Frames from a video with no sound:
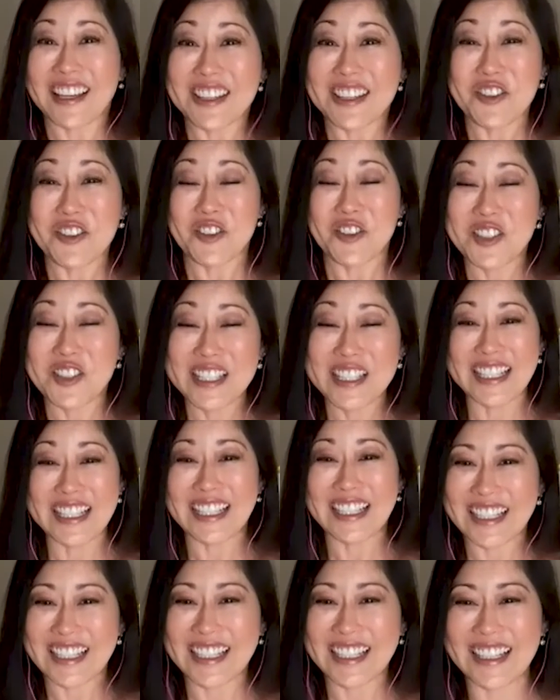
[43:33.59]
You
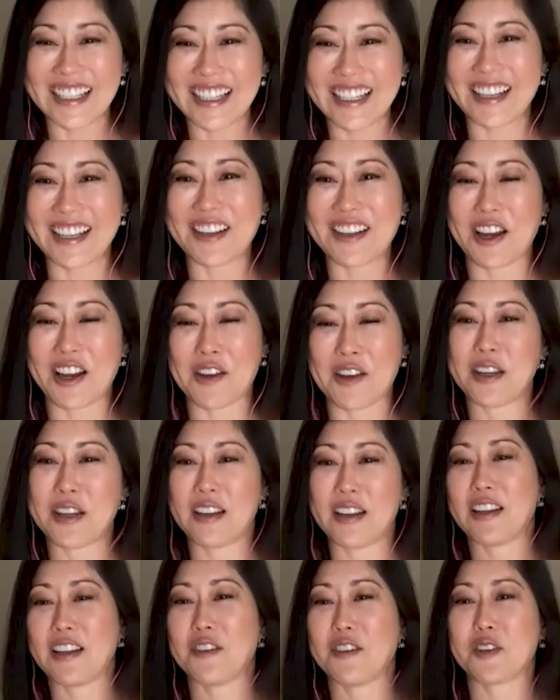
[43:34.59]
did it. And
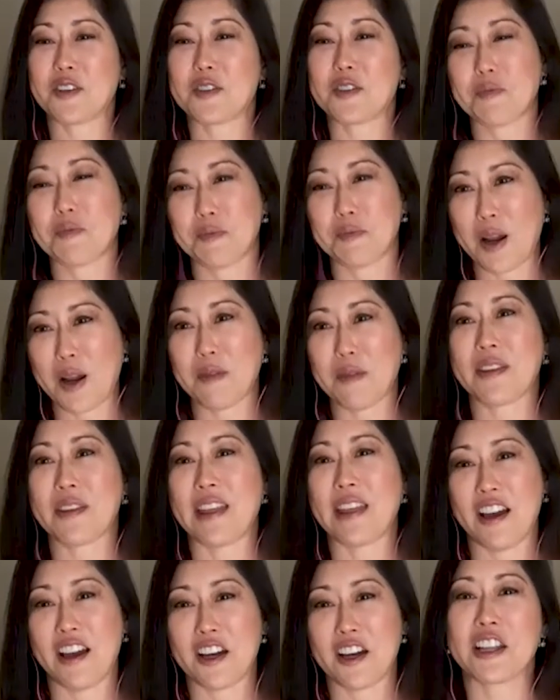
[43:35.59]
it was probably
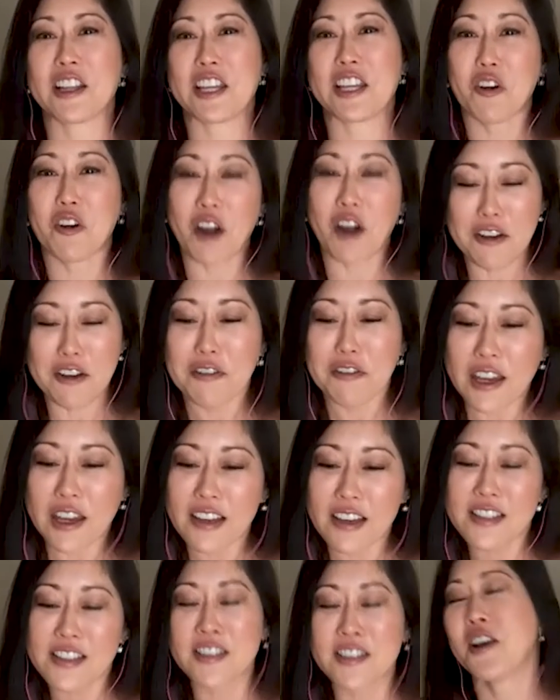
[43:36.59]
that ugly cry
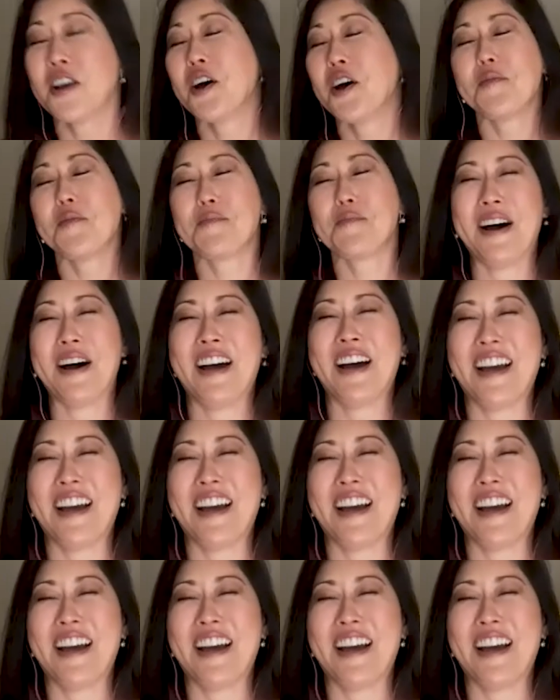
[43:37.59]
face, but,